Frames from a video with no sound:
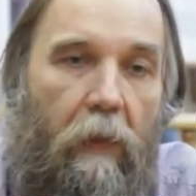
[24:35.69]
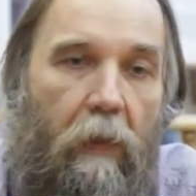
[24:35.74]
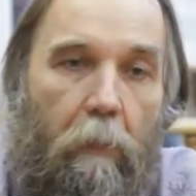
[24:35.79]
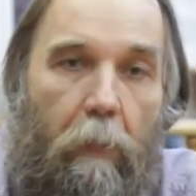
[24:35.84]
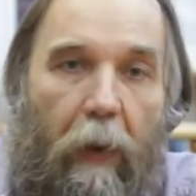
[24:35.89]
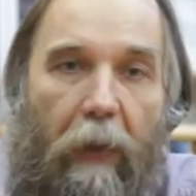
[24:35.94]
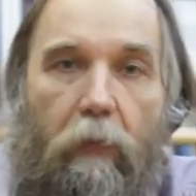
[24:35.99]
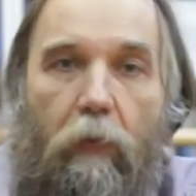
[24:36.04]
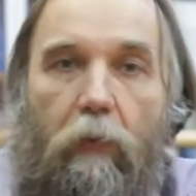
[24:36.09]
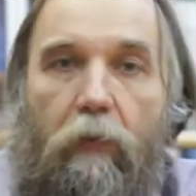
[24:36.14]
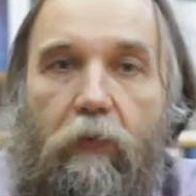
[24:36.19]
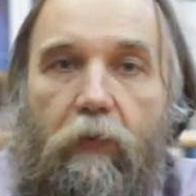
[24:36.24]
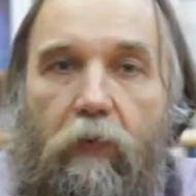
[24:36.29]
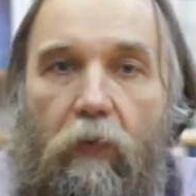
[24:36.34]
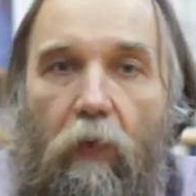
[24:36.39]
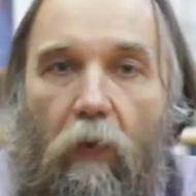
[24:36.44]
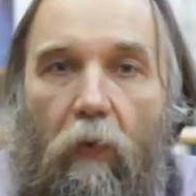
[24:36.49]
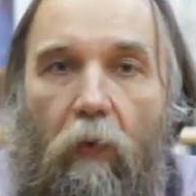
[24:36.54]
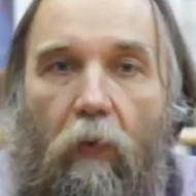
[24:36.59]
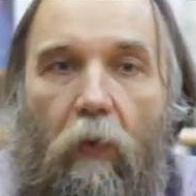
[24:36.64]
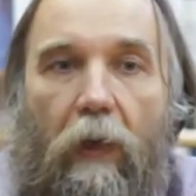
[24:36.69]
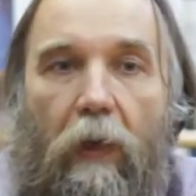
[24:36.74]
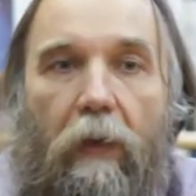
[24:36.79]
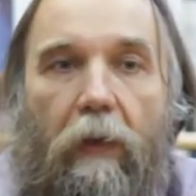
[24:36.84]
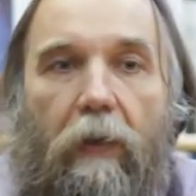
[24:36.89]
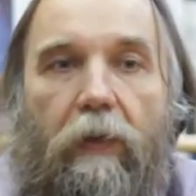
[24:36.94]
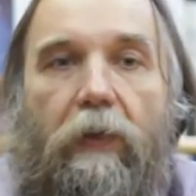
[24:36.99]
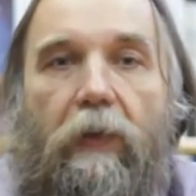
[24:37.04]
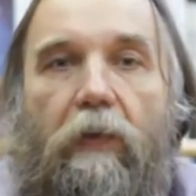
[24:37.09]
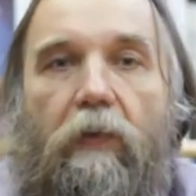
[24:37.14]
but also
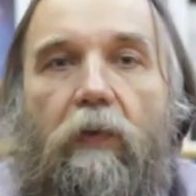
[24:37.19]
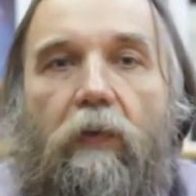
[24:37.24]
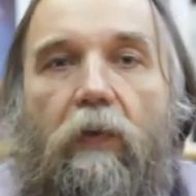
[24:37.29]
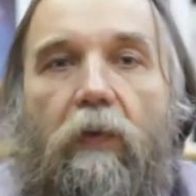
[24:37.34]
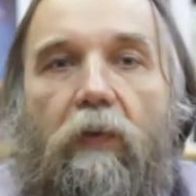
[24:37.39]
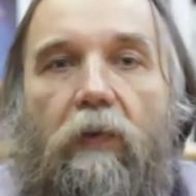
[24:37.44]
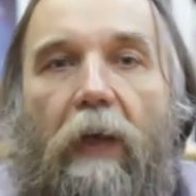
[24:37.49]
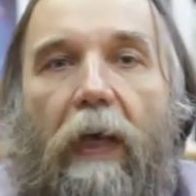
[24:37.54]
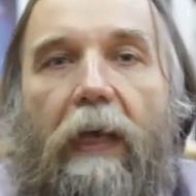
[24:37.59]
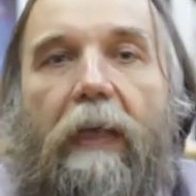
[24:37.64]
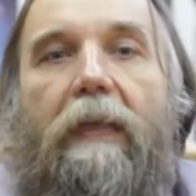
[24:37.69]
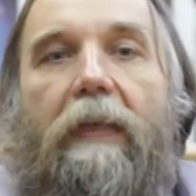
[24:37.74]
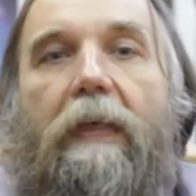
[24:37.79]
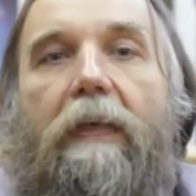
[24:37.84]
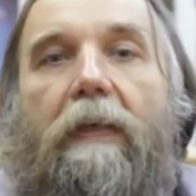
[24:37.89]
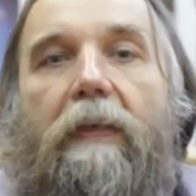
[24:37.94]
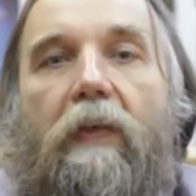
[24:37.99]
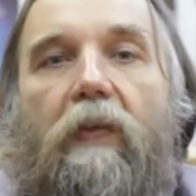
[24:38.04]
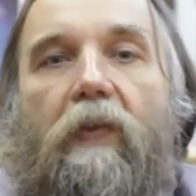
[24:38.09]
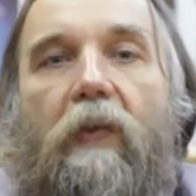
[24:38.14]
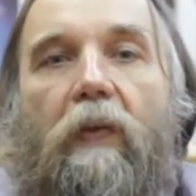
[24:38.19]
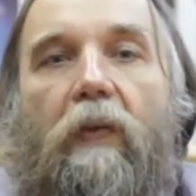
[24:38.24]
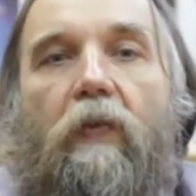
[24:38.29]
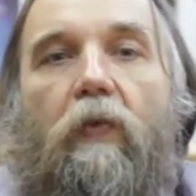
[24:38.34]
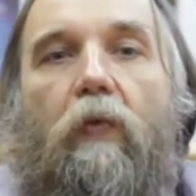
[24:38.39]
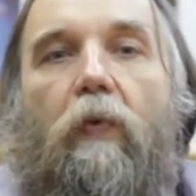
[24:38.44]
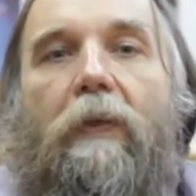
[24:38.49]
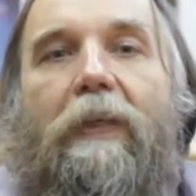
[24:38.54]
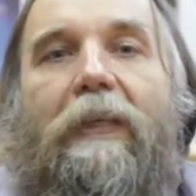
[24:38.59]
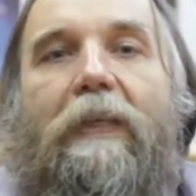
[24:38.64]
this society in the sense
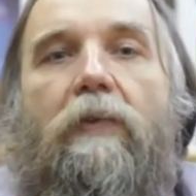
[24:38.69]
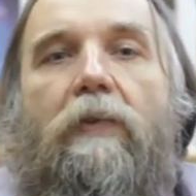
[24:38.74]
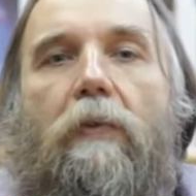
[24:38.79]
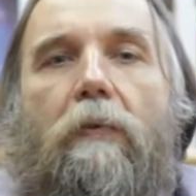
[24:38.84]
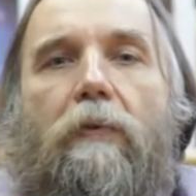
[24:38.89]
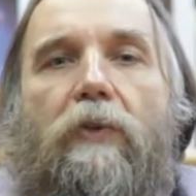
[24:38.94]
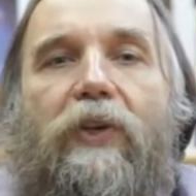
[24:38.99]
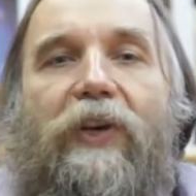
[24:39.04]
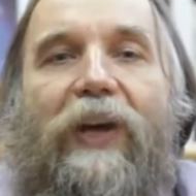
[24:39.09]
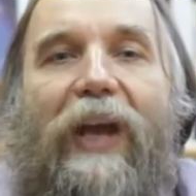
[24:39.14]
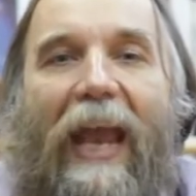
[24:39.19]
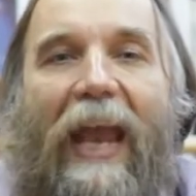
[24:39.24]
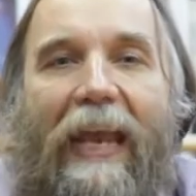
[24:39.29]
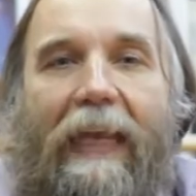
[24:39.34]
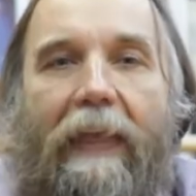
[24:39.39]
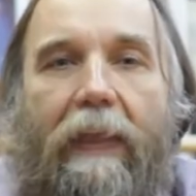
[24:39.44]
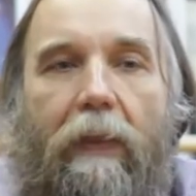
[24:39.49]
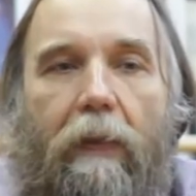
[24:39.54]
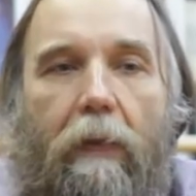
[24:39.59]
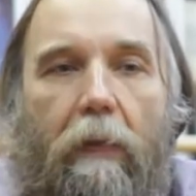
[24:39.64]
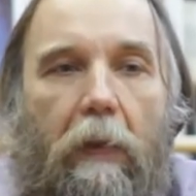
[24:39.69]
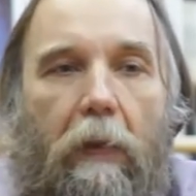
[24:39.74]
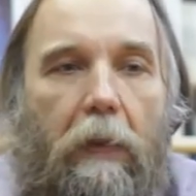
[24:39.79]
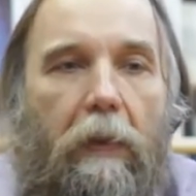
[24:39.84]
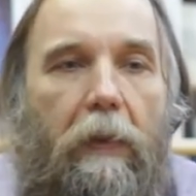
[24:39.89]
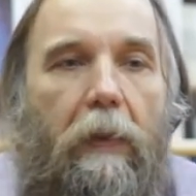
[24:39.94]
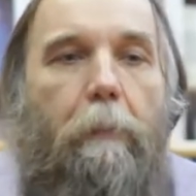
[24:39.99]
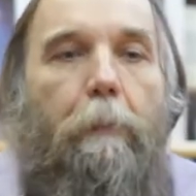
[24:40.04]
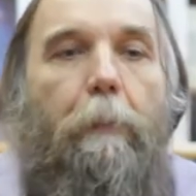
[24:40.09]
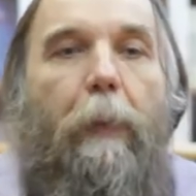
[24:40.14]
to dissociate
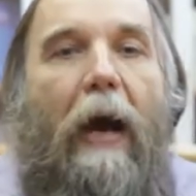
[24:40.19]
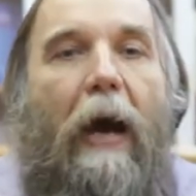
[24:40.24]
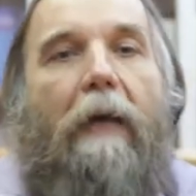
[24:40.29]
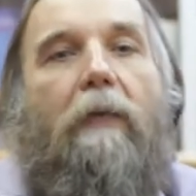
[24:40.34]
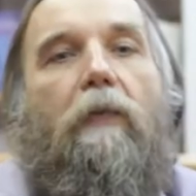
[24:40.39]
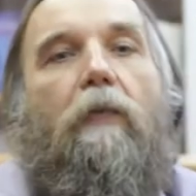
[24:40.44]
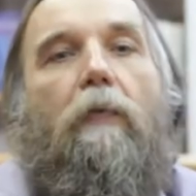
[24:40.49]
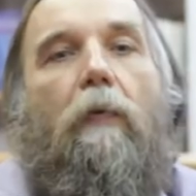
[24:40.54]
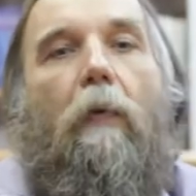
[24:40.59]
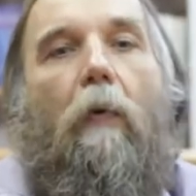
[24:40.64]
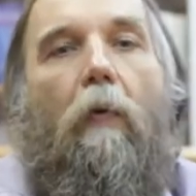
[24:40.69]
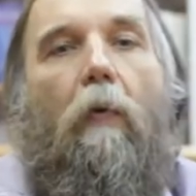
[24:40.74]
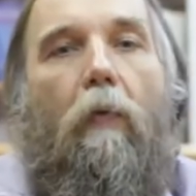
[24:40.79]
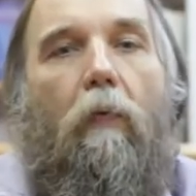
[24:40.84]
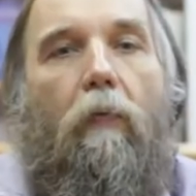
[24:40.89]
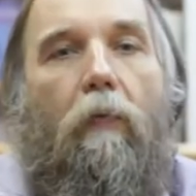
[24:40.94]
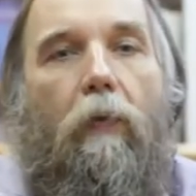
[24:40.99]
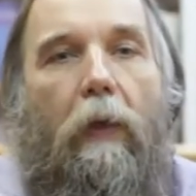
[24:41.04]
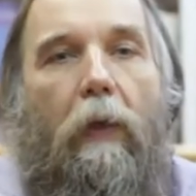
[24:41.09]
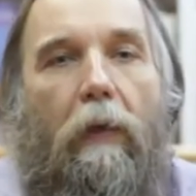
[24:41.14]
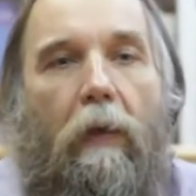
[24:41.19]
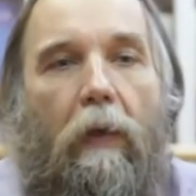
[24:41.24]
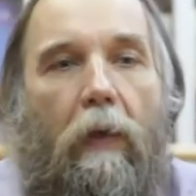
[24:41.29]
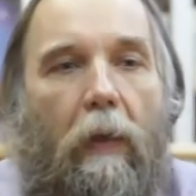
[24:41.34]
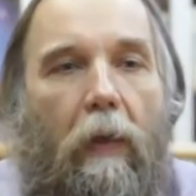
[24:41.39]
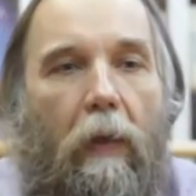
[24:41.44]
the parts of the